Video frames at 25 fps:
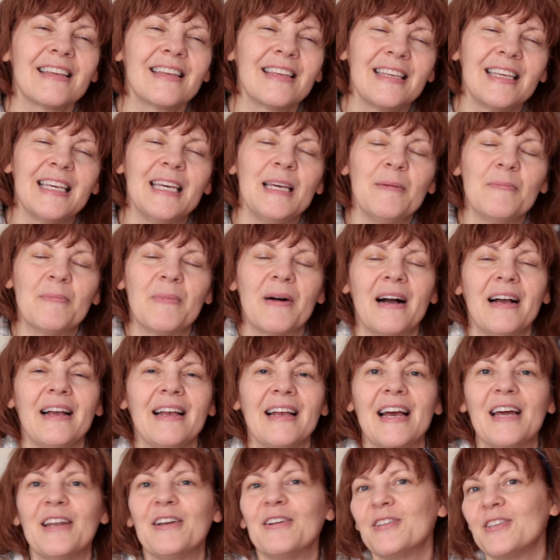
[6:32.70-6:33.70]
keep my
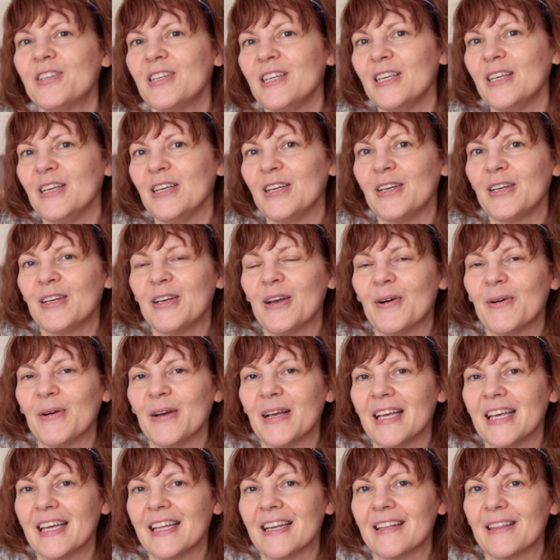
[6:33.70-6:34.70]
energy
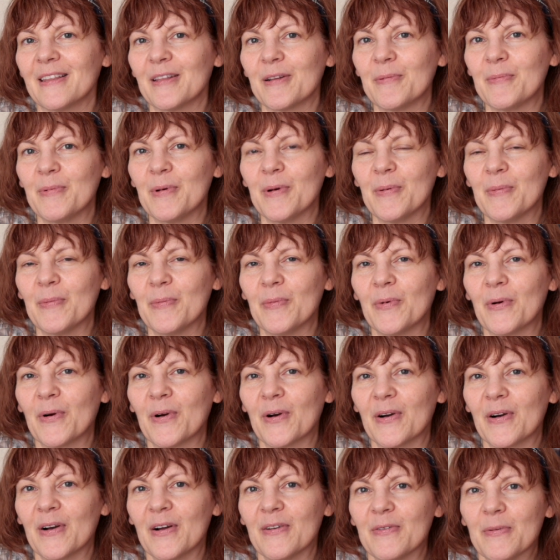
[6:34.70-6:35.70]
going in a little bit
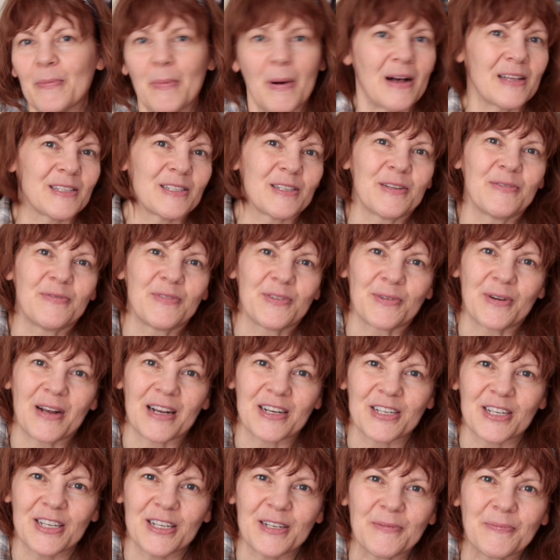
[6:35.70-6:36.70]
more of a positive
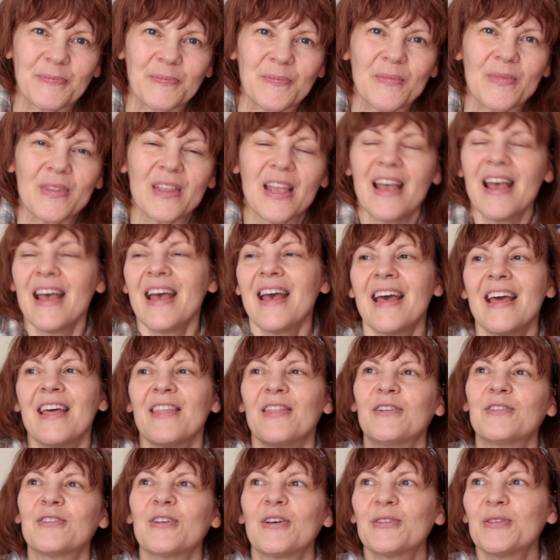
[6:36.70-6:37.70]
direction.
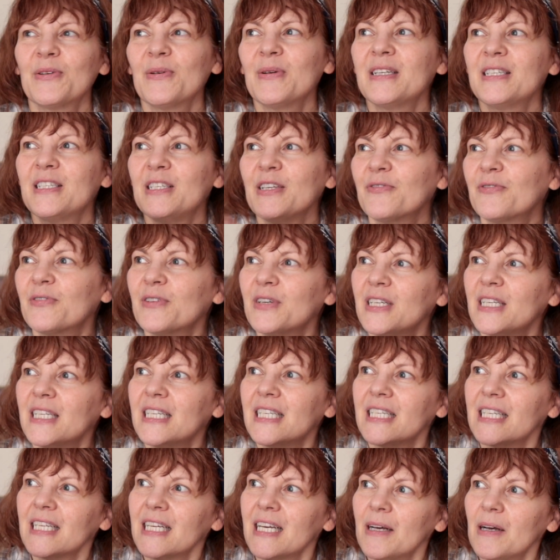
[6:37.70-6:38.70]
There's also a different
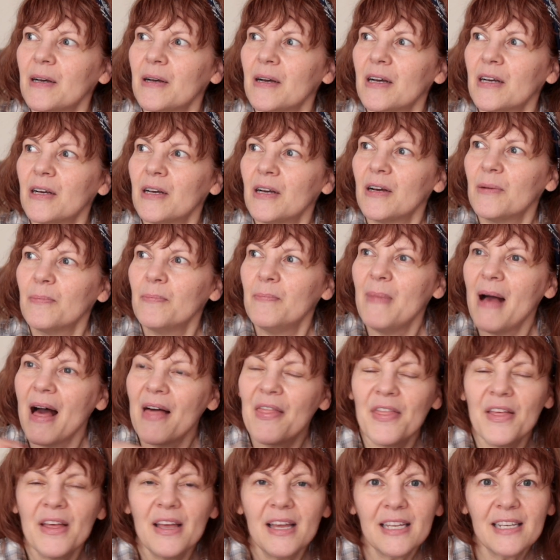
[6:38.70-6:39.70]

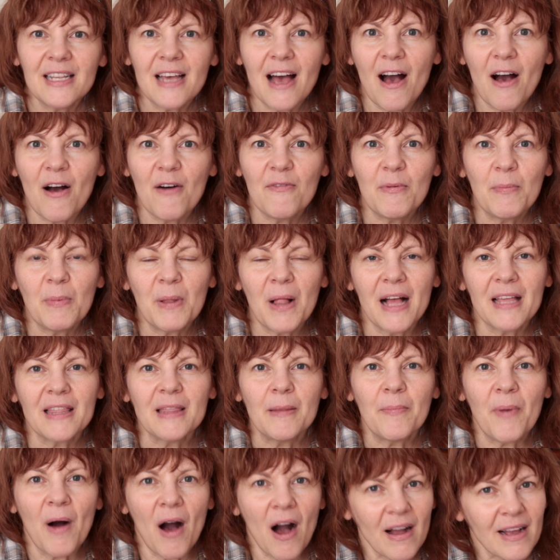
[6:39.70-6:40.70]
method of applying
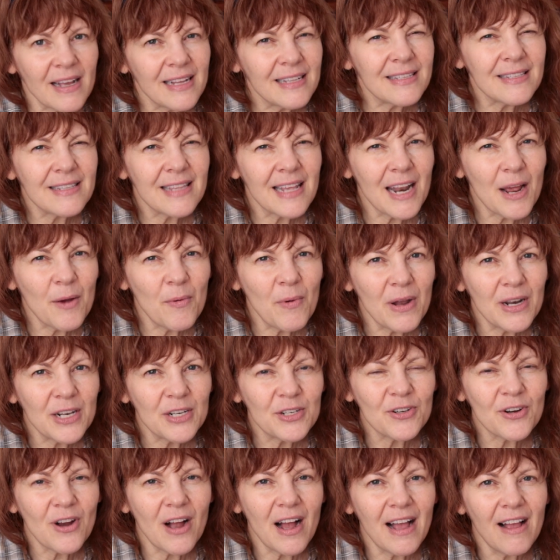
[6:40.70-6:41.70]
the pockets that I want to
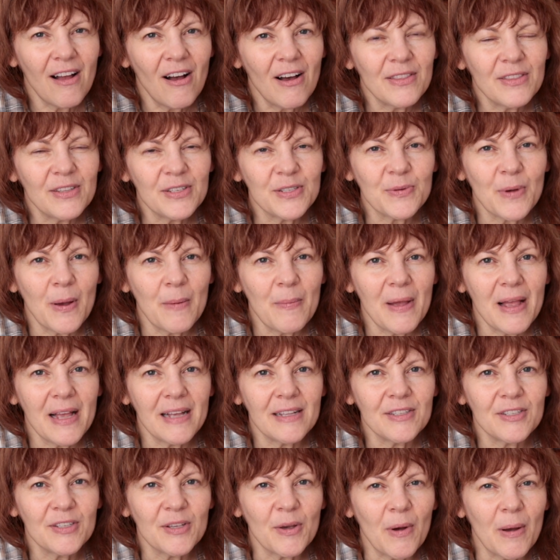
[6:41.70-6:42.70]
try on the
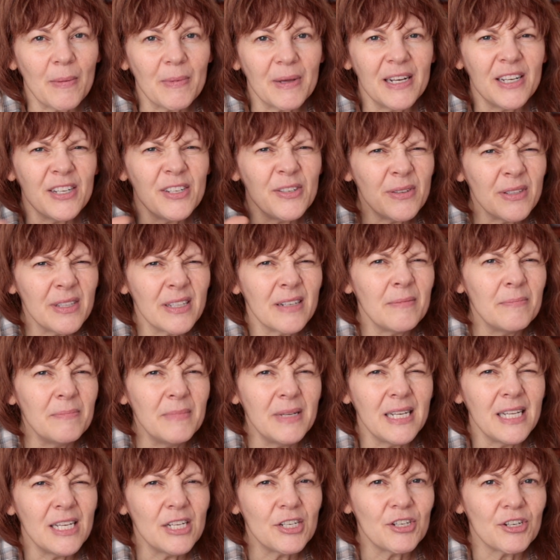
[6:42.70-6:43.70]
sweatpants. So I'm going to do a little
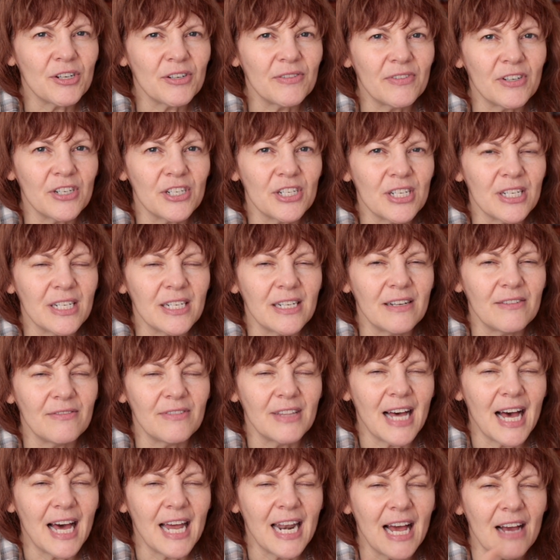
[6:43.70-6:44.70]
miniature version of
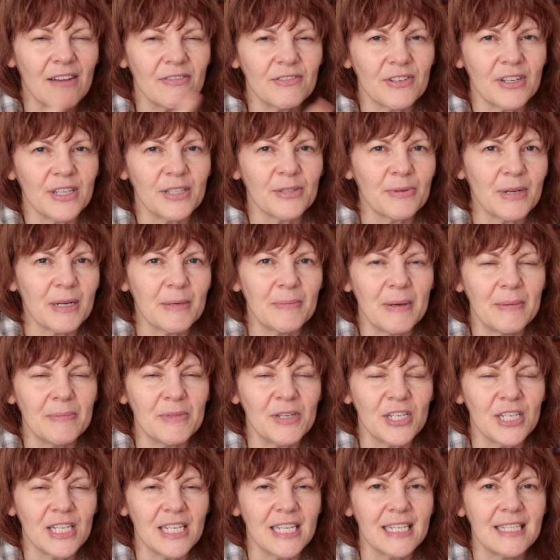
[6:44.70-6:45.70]
that after I thread my
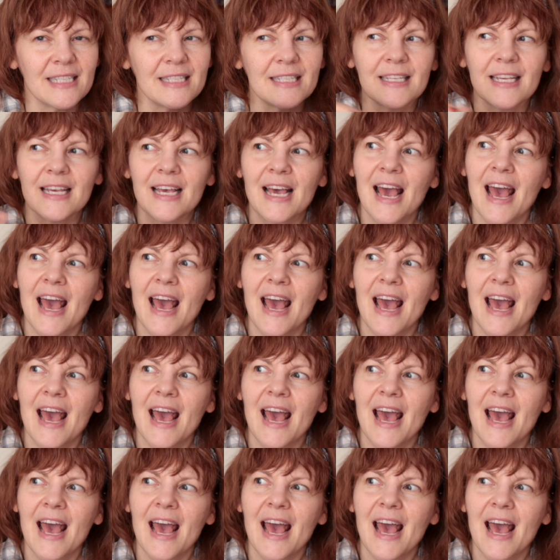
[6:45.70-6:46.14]
machines.